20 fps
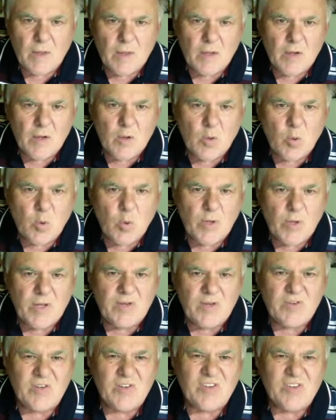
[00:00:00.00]
Queen
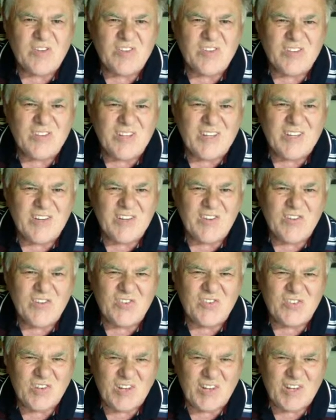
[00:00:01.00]
to
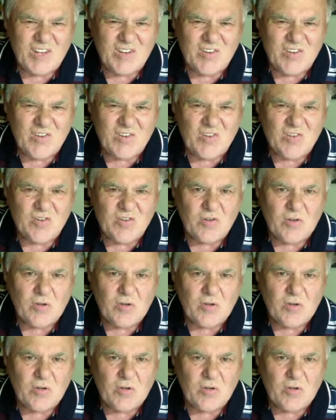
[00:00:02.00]
d6.